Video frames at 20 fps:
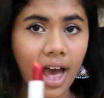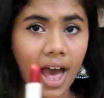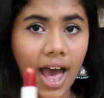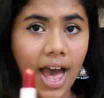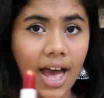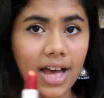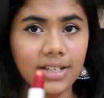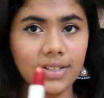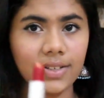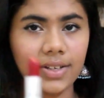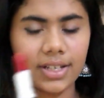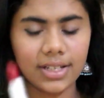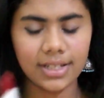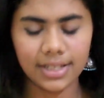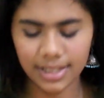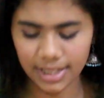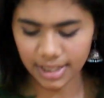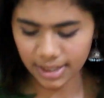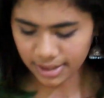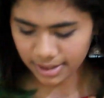As you can
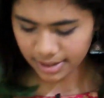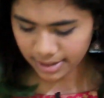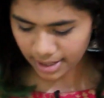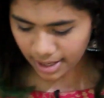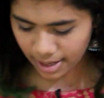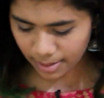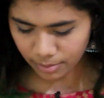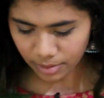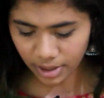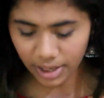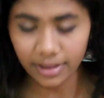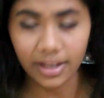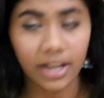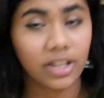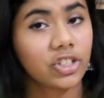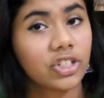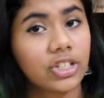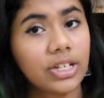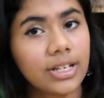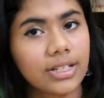see, the same red that
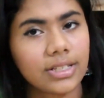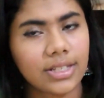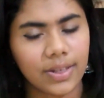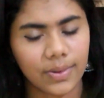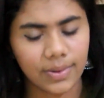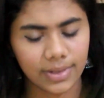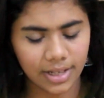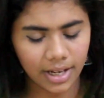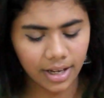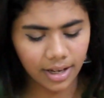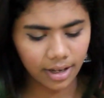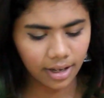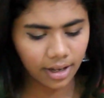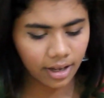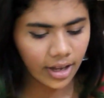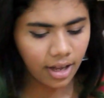she is using.